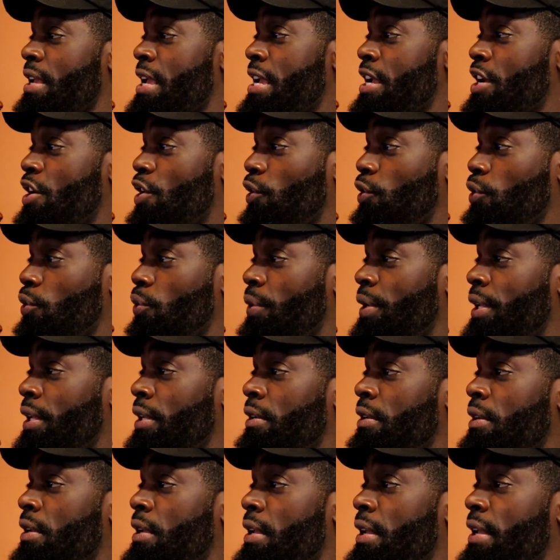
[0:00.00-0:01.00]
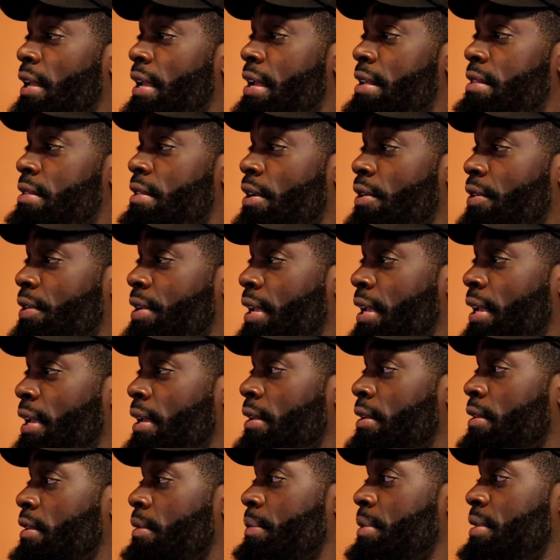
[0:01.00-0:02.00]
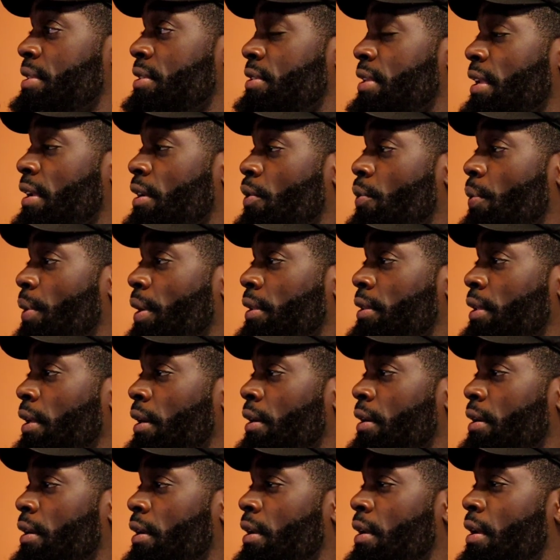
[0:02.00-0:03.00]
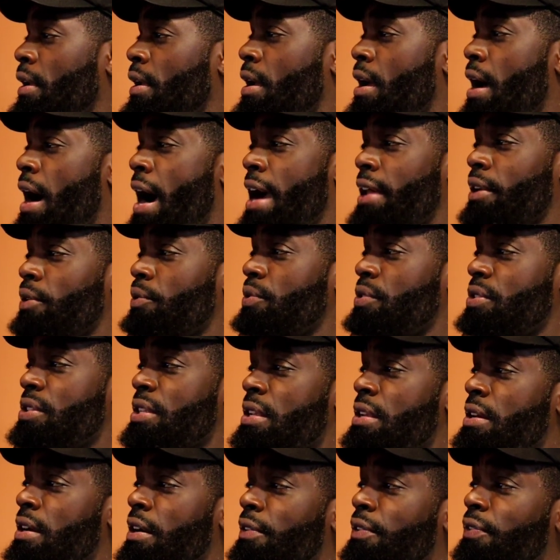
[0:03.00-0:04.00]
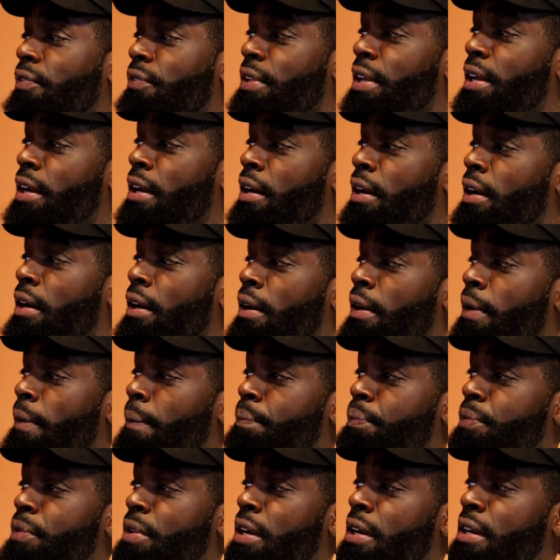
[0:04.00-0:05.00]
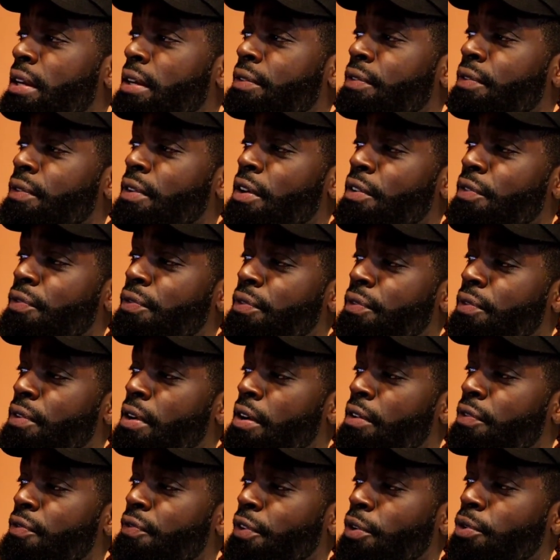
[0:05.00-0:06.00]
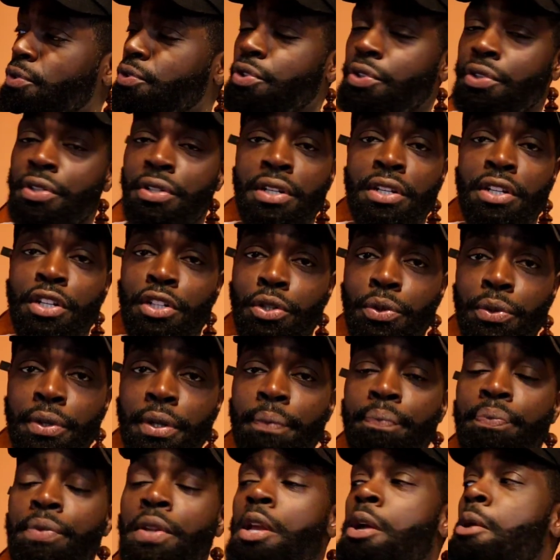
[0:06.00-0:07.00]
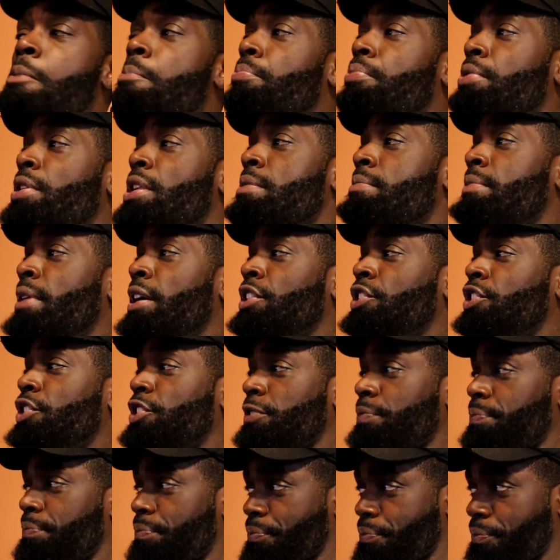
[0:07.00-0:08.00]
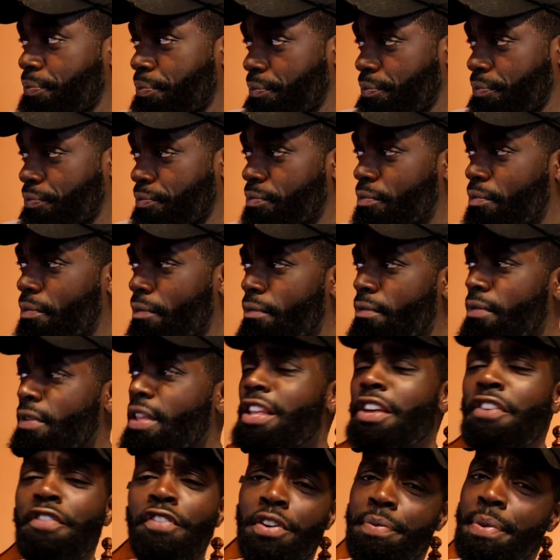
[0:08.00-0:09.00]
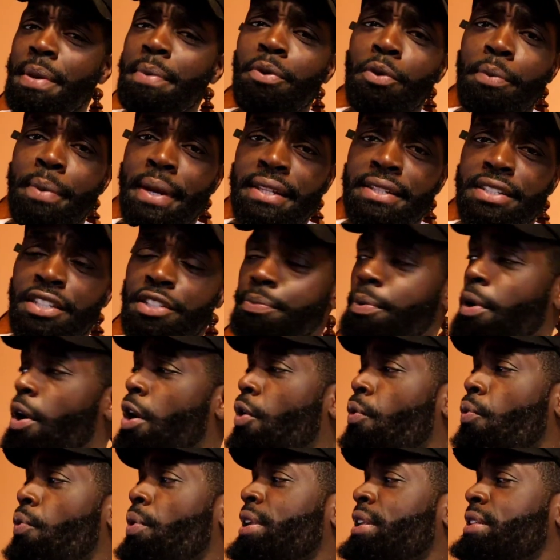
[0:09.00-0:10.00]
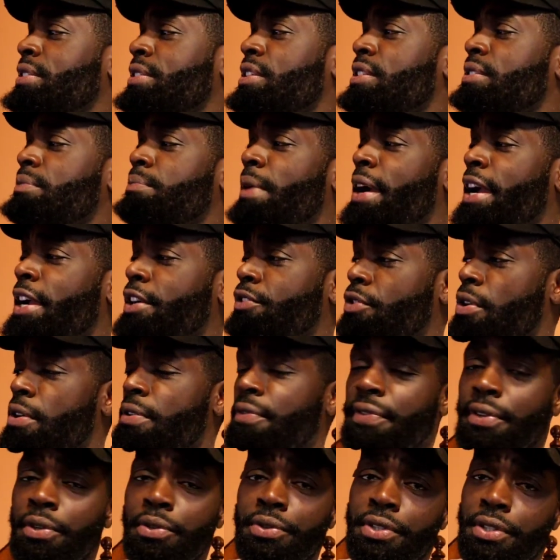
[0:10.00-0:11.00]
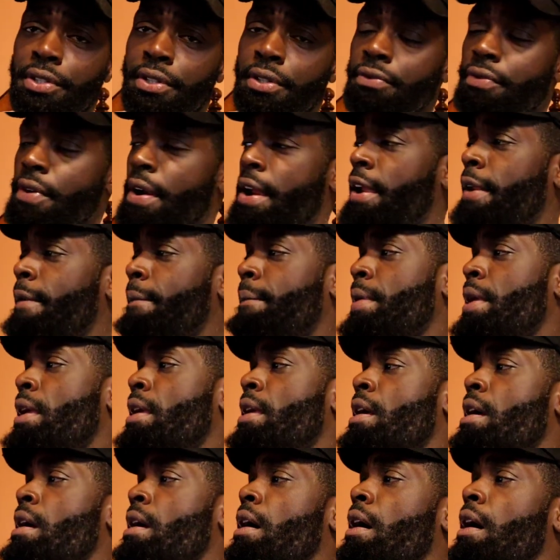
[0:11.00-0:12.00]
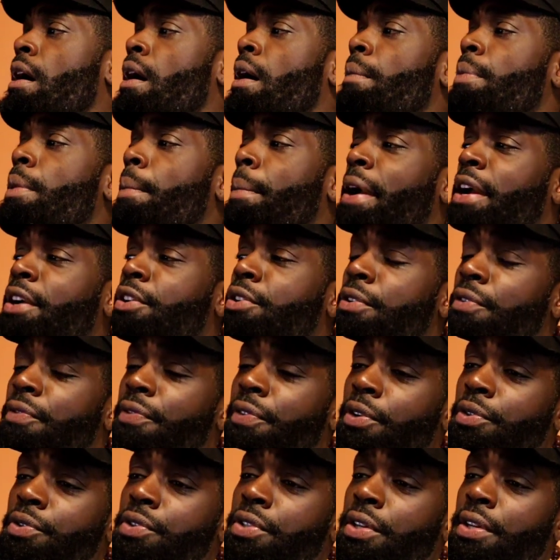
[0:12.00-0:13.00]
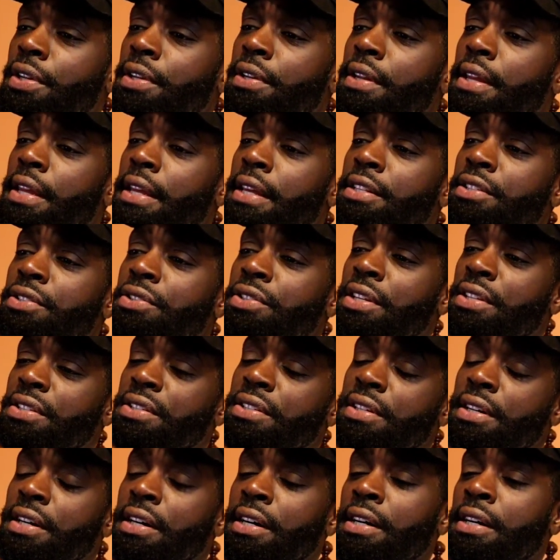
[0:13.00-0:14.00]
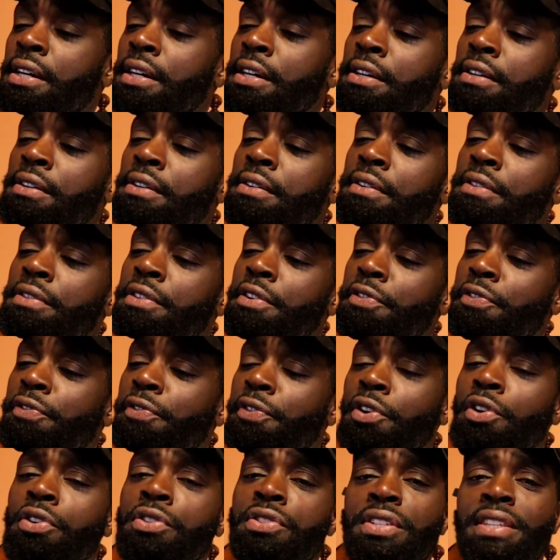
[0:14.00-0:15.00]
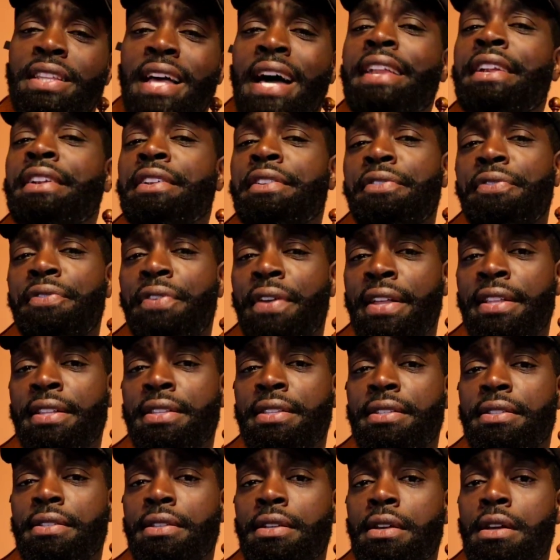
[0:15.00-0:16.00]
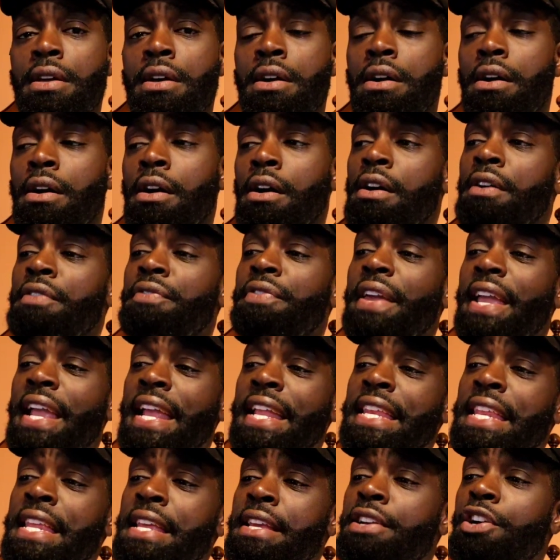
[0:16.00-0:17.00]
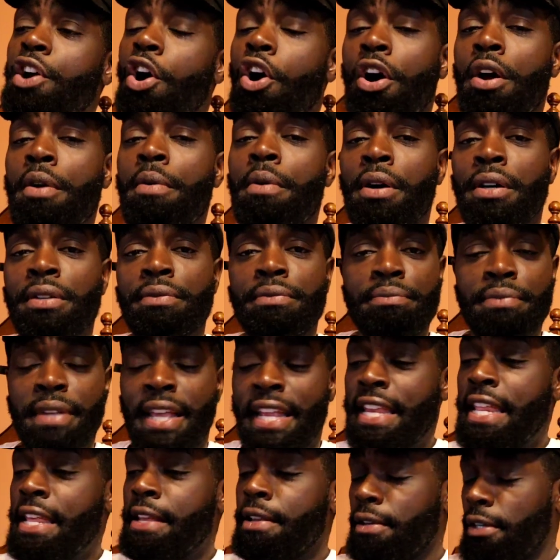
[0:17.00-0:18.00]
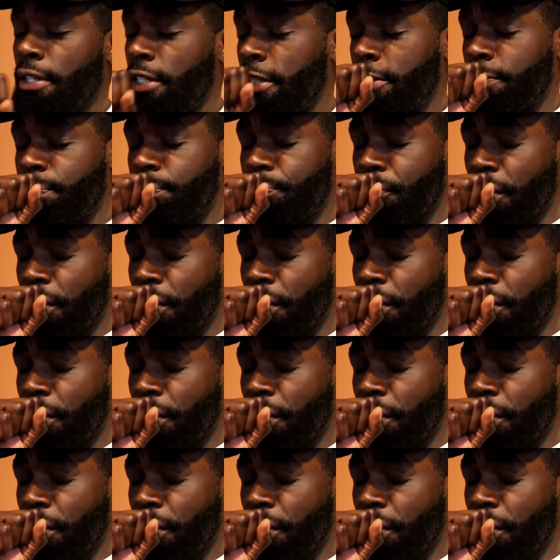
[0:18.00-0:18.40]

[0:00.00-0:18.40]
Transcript: included in their kit. Let me just take a quick look. I don't see a, uh, a, a, a filter included. Pretty much, what do people made this part? What is this micron filter, right? Um, the micron filter is just uh, the first line of defense of any car of uh, any uh,